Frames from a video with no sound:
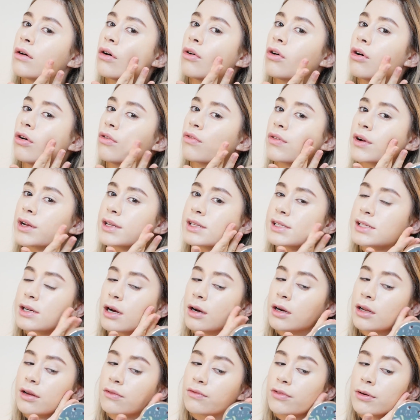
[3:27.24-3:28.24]
over,
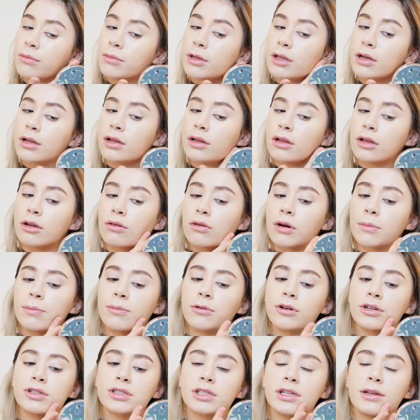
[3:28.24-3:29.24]
starting from the lower
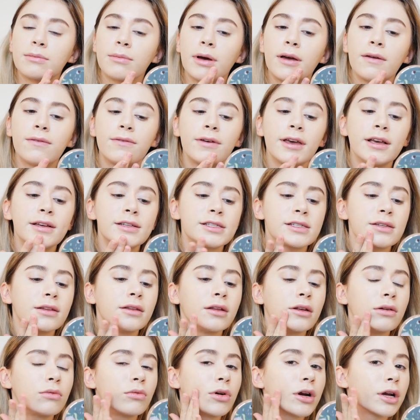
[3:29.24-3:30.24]
portion of my face and
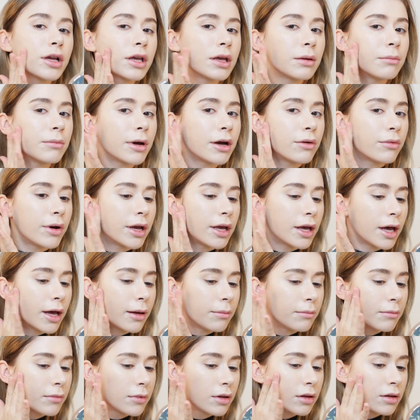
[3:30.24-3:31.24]
then working my way
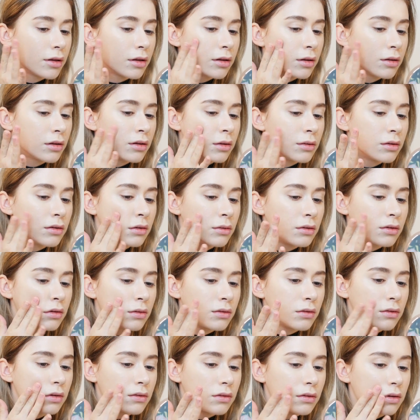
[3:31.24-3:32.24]
up.
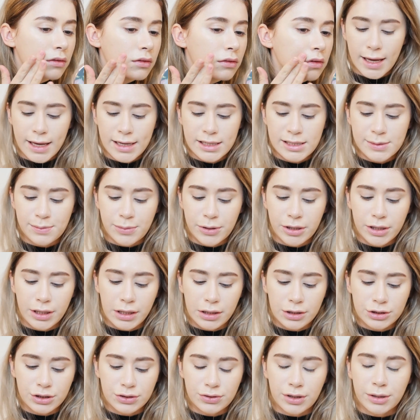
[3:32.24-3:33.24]
As per
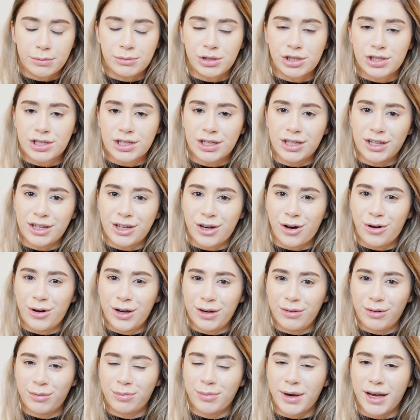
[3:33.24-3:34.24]
usual, I'm just going to go
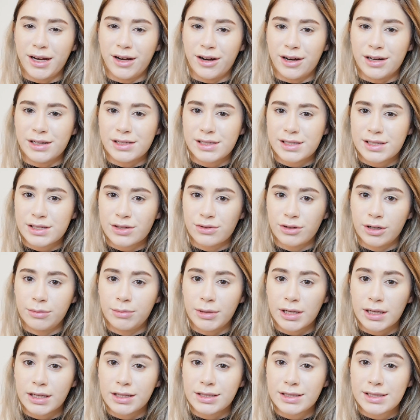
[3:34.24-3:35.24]
in with my NARS
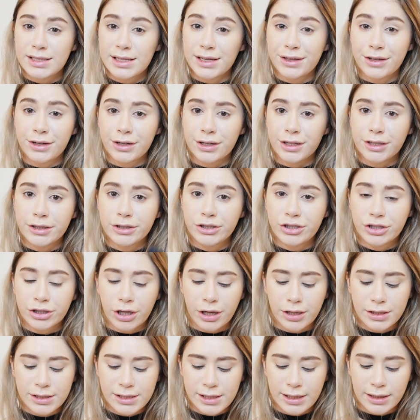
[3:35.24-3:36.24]
Creamy Concealer in
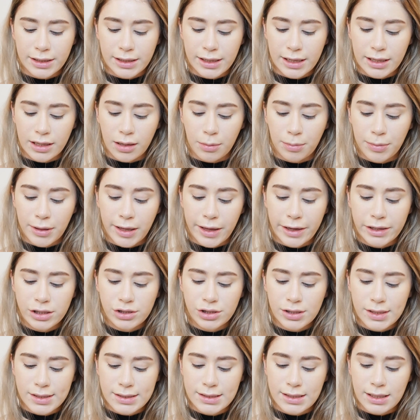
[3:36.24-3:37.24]
Chantilly and apply
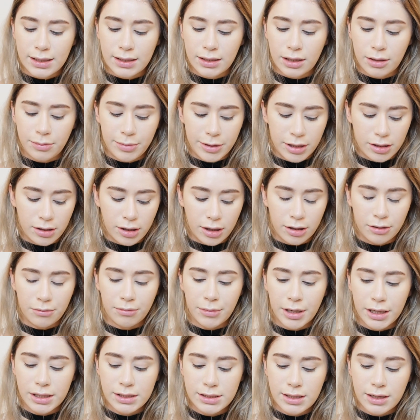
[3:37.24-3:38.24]
just a little bit on
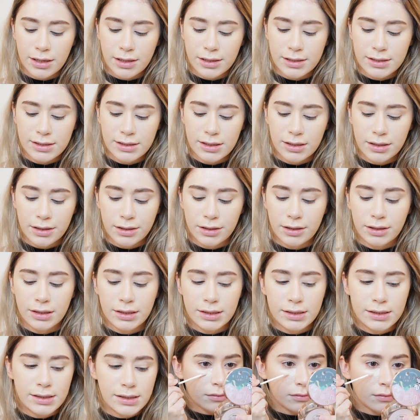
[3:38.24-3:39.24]
my dark
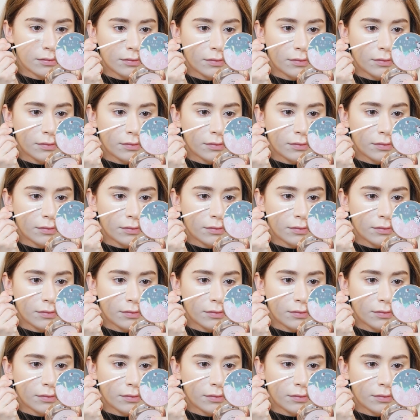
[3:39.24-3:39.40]
circles.